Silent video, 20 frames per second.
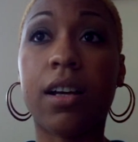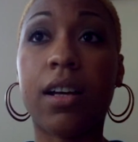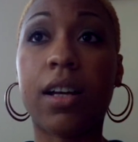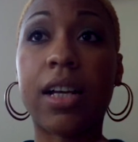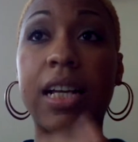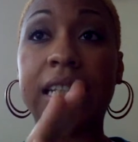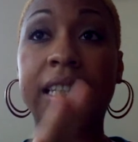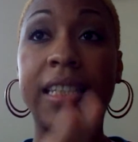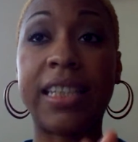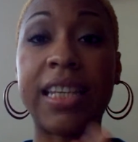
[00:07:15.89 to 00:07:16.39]

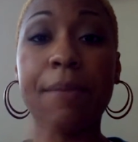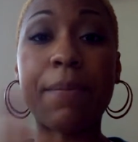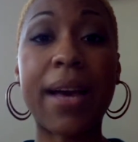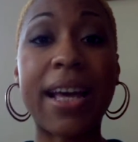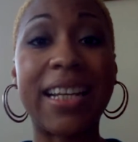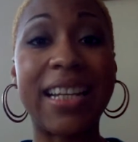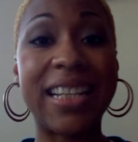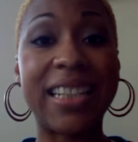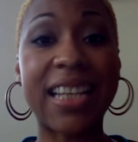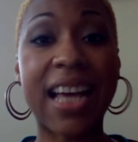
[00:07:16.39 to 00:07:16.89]
a semi
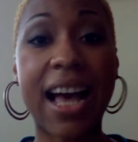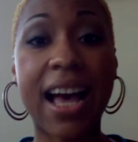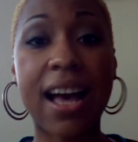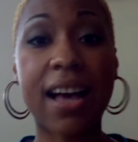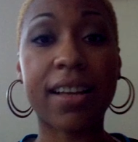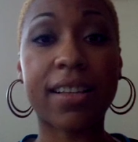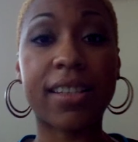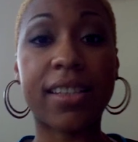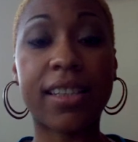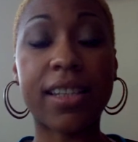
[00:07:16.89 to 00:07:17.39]

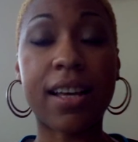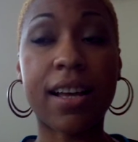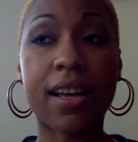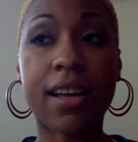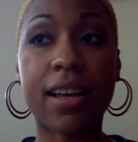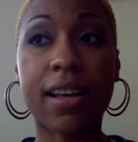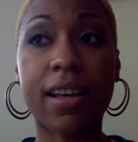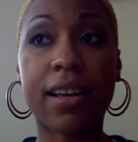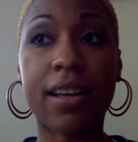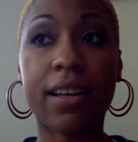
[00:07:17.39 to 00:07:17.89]
detox
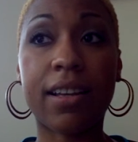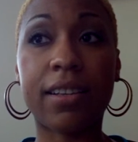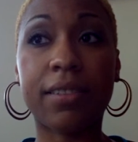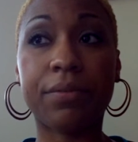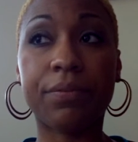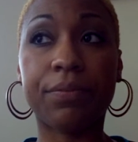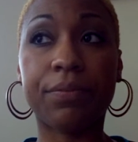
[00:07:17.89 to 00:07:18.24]
uh,